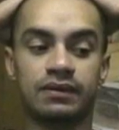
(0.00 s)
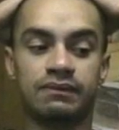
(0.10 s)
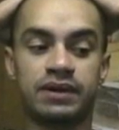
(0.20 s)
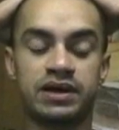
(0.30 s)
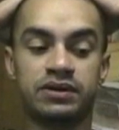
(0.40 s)

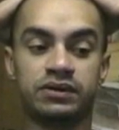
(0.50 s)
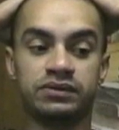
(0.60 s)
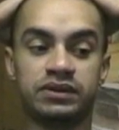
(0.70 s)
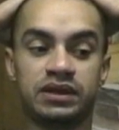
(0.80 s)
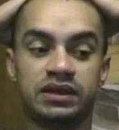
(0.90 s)
my whole
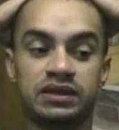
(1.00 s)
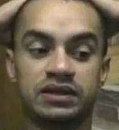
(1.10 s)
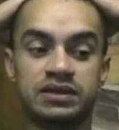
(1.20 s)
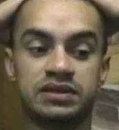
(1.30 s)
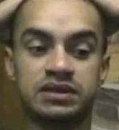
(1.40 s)
thing
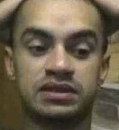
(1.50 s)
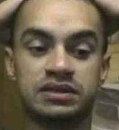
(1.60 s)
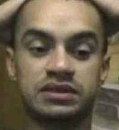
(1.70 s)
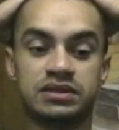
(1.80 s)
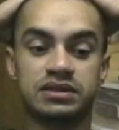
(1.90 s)
is
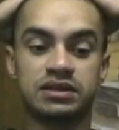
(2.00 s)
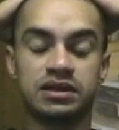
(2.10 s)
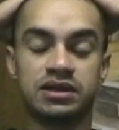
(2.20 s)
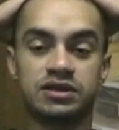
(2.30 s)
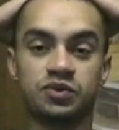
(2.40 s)

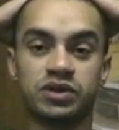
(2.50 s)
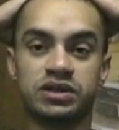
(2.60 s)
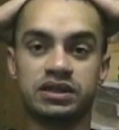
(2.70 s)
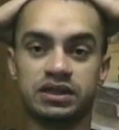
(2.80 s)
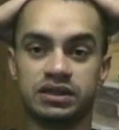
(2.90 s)
it's
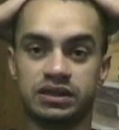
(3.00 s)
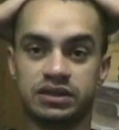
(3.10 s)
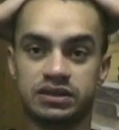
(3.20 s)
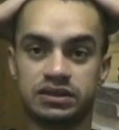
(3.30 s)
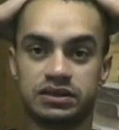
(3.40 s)

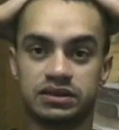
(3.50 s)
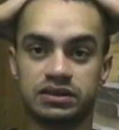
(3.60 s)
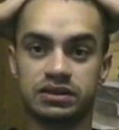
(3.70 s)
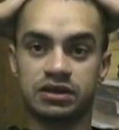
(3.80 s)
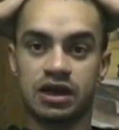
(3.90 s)
ridiculous
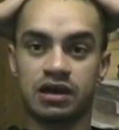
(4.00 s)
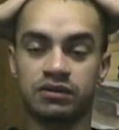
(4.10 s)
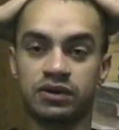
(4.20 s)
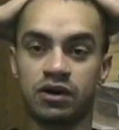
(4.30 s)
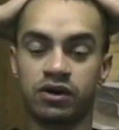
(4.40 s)
how
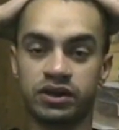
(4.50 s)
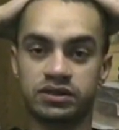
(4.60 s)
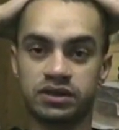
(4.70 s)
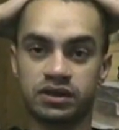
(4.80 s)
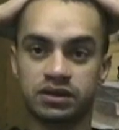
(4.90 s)
long it
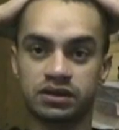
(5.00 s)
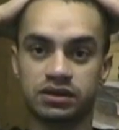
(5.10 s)
took,